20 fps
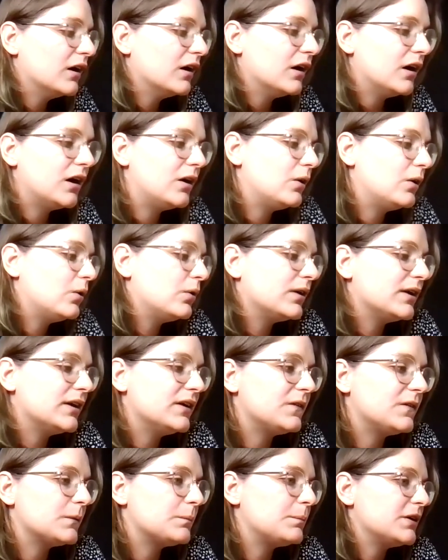oh,
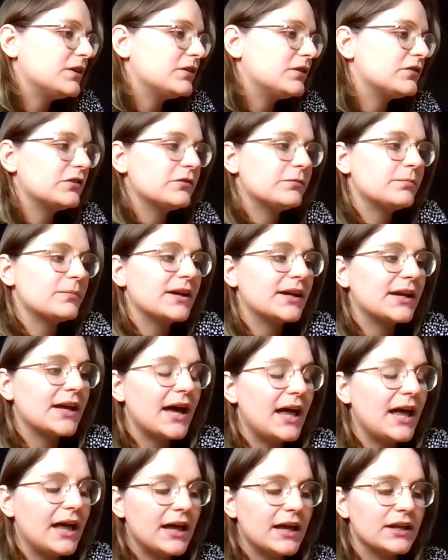here's a picture of my
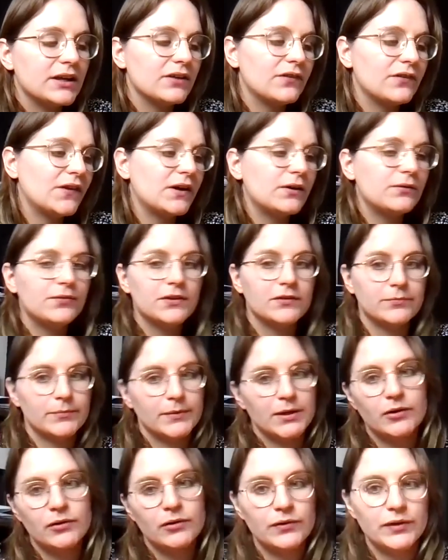cat and a selfie of me
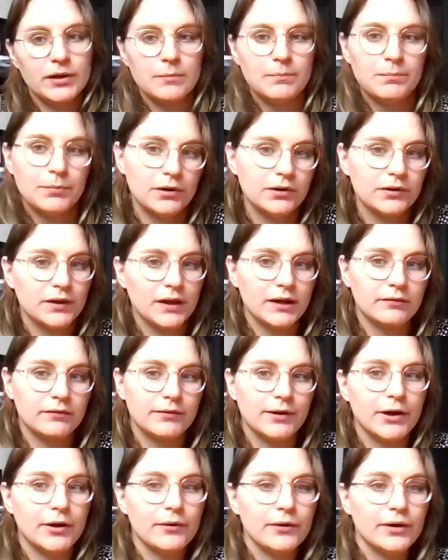holding a book that I
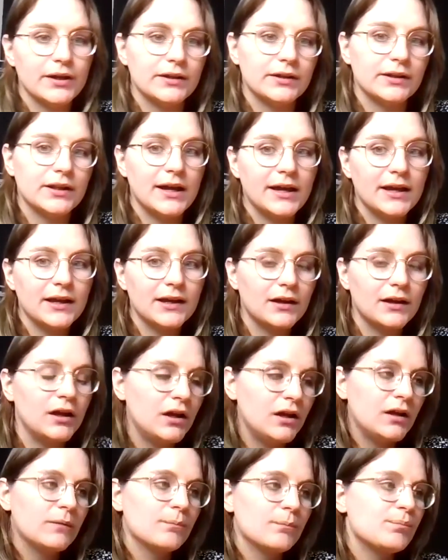wrote, and like,
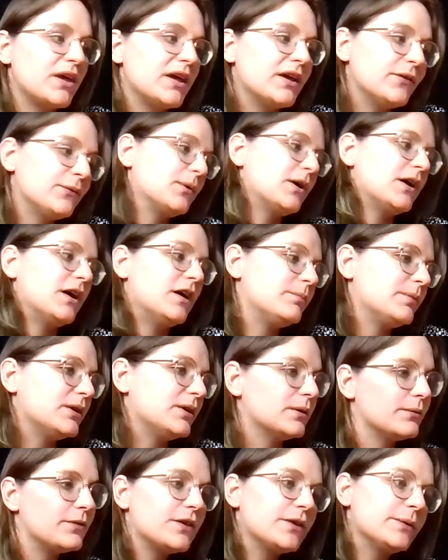here's what I've been
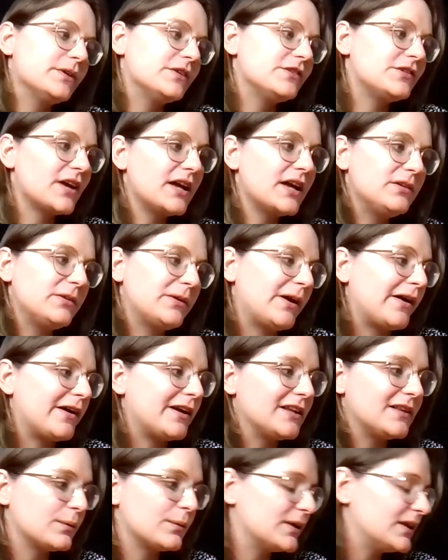up to in
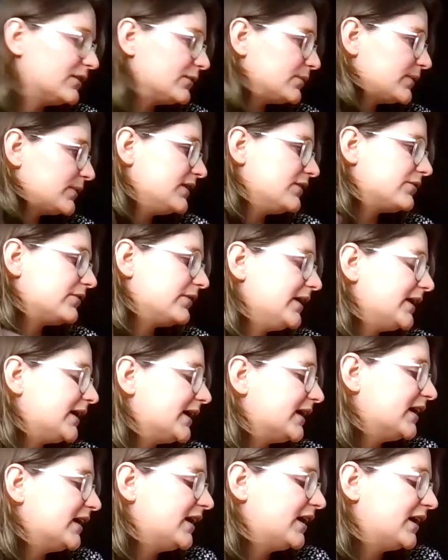January
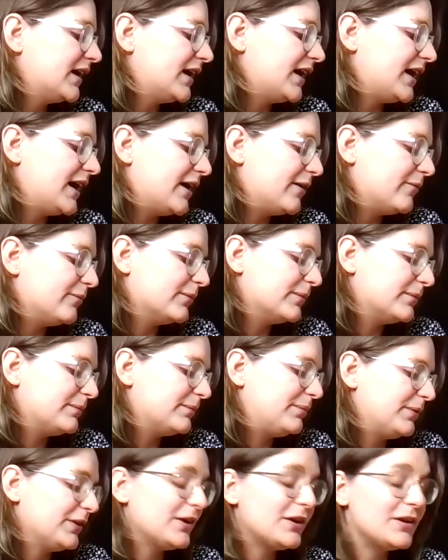2023. But
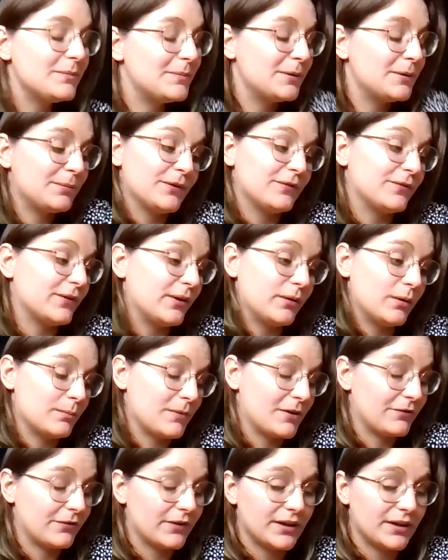the only people who follow it are
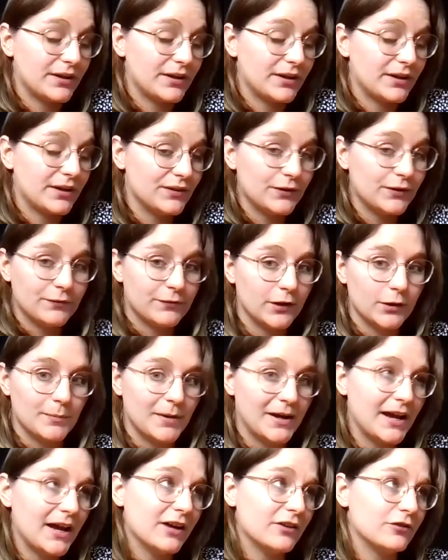my friends who follow
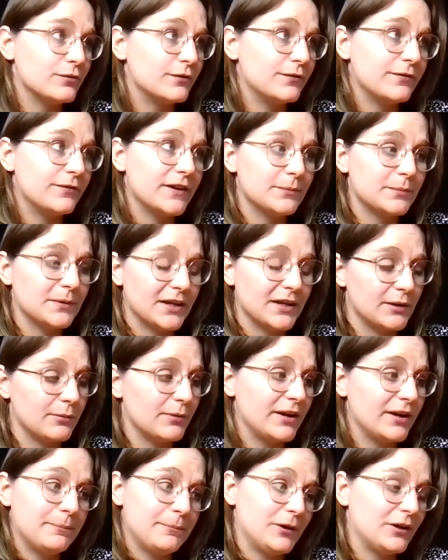my actual Facebook
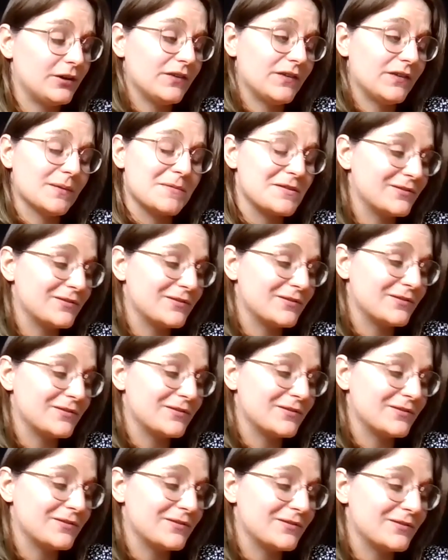anyway, because they're my
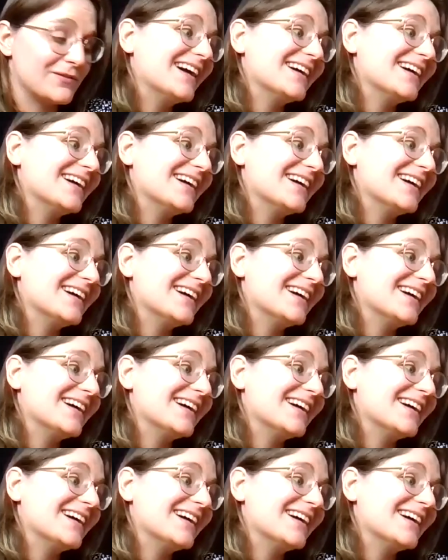friends.